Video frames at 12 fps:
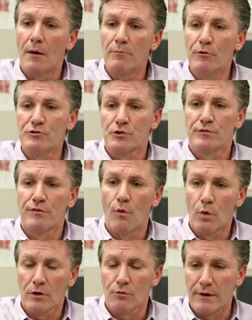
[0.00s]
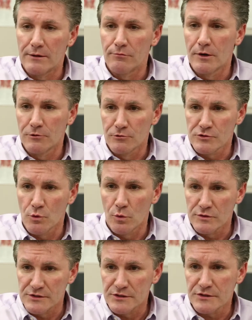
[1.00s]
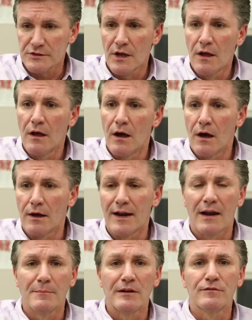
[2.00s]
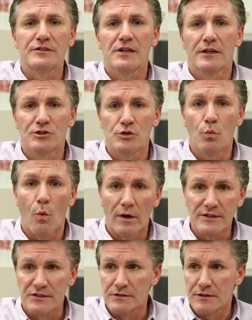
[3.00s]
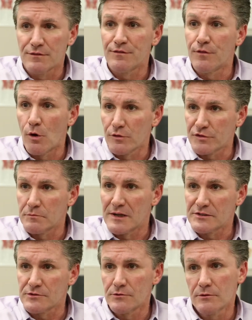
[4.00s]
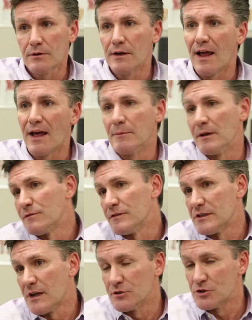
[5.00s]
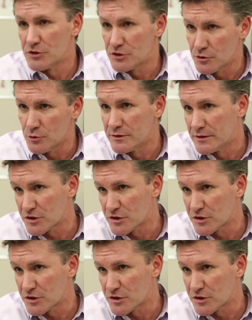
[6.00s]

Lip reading: Those are 4-credit Rutgers courses. Anatomy and Physiology 1 is in the fall semester, Anatomy and Physiology 2 in the